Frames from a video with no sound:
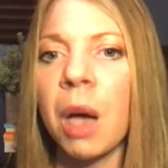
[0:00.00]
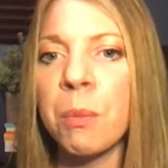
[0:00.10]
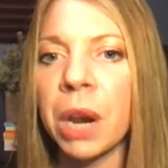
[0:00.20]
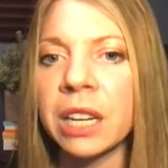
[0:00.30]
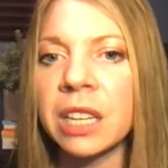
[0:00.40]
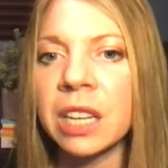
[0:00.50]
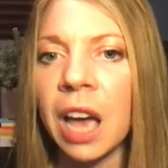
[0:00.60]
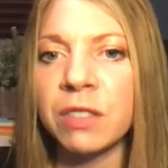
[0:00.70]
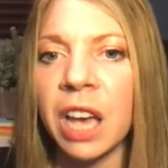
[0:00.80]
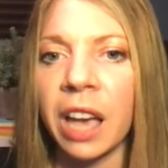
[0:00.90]
But I did
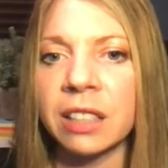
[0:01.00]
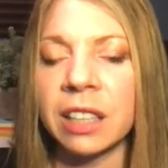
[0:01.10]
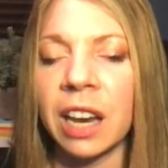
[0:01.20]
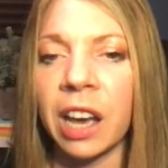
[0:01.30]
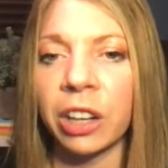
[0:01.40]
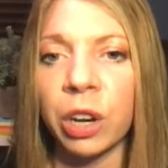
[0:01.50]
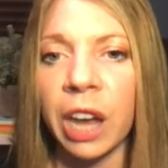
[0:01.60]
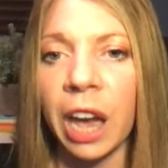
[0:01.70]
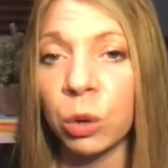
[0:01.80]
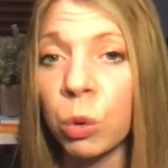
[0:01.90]
have tags and
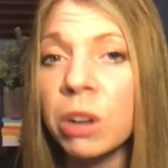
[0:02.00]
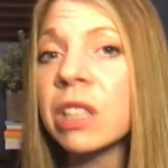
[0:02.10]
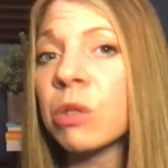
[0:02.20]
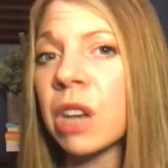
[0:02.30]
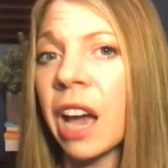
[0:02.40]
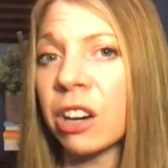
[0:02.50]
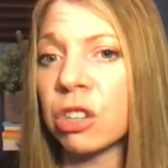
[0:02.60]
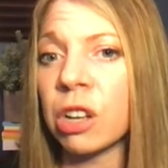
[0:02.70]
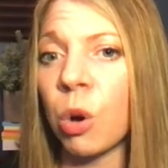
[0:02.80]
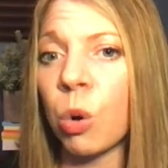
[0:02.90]
categories, and there was actually
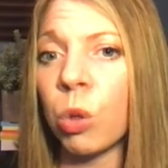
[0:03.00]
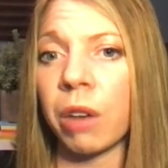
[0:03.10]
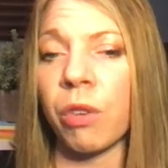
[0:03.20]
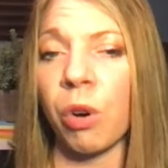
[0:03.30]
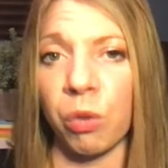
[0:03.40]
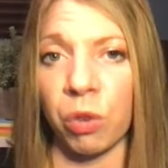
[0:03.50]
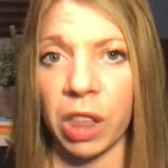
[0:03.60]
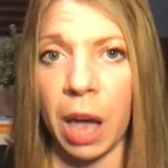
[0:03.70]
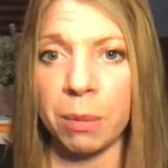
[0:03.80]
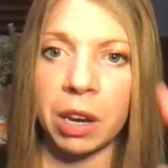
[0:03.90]
a whole lot of
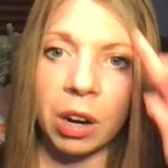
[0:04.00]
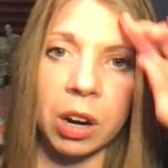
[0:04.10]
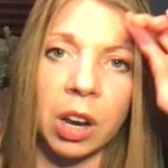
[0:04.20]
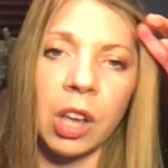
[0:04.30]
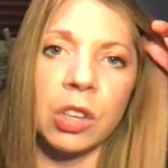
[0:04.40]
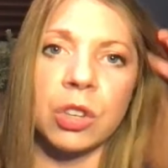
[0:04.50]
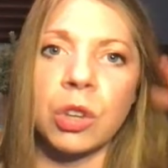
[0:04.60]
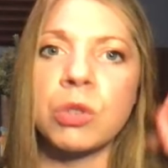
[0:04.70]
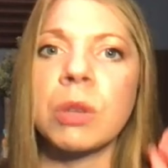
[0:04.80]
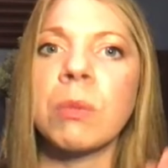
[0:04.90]
overlap here. So
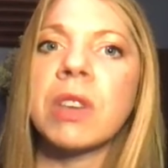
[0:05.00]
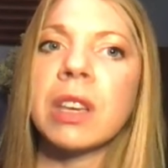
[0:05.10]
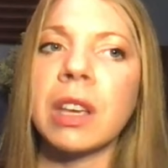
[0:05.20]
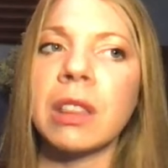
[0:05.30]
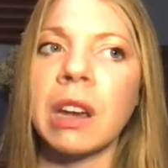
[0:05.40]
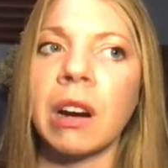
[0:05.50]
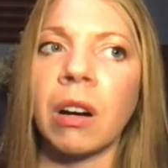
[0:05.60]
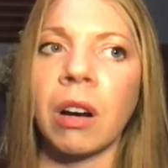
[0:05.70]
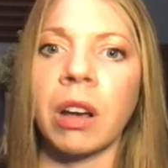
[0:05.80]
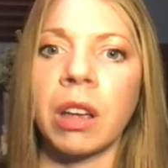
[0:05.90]
there was some thinking
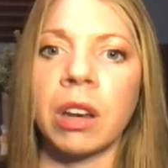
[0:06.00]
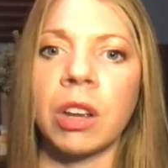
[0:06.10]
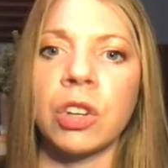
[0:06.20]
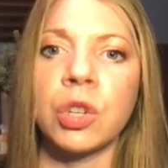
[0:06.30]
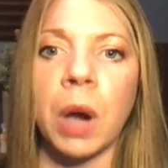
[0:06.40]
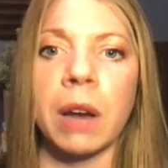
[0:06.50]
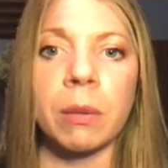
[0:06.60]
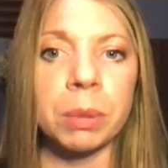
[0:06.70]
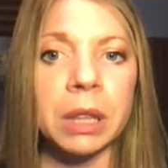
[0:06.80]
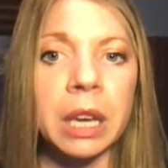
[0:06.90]
there on, do I
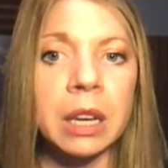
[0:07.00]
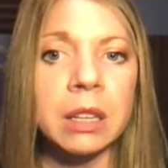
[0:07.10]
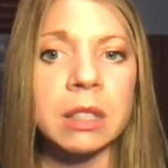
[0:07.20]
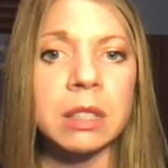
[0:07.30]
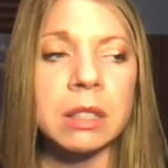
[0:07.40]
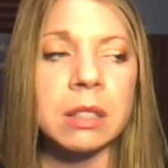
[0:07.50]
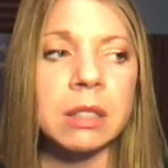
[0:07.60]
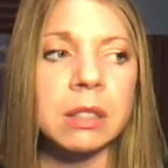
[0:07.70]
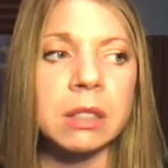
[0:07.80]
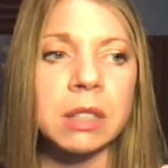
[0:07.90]

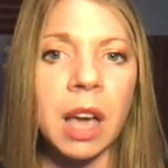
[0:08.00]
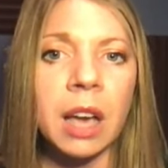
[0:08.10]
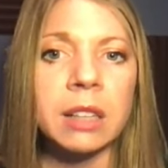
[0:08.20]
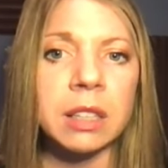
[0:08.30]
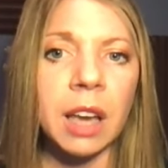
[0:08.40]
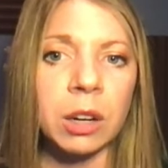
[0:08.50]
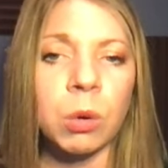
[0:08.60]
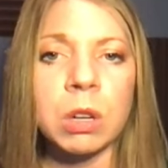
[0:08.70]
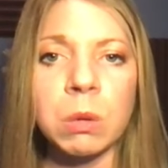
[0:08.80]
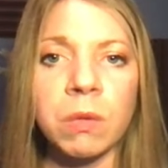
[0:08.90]
replace tags and
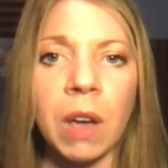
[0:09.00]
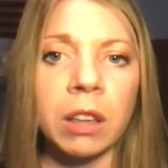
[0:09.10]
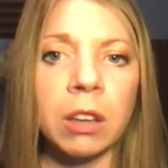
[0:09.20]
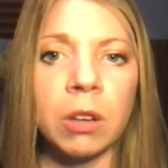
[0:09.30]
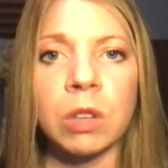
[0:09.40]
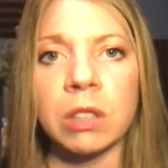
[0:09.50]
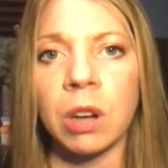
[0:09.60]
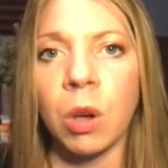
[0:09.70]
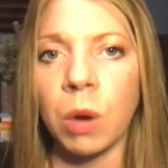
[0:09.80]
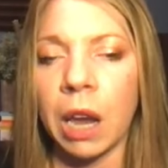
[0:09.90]
categories with values? Is it
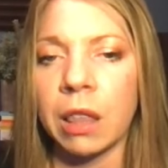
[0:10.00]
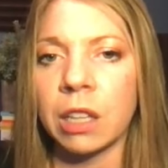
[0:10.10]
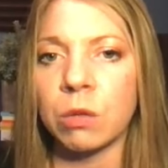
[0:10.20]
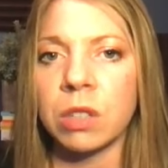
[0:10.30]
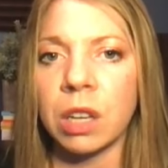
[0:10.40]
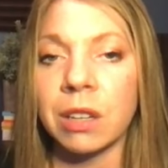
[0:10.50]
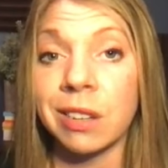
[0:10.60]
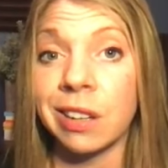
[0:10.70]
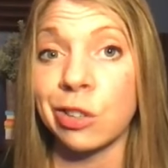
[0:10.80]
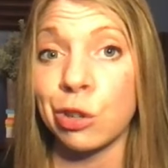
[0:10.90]
okay that it's
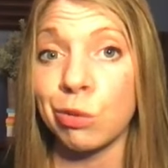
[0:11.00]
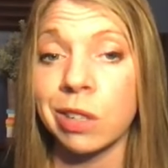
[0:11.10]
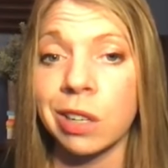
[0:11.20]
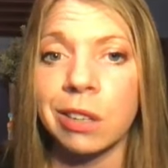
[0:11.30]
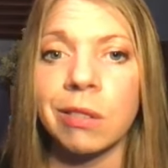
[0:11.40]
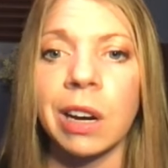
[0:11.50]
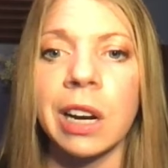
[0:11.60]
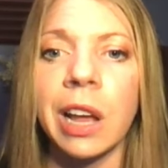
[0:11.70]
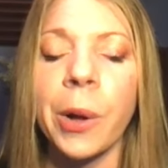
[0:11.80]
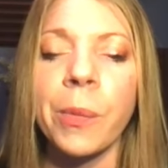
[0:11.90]
redundant? It's just redundant right
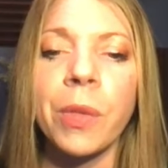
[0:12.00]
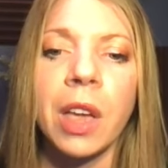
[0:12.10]
now.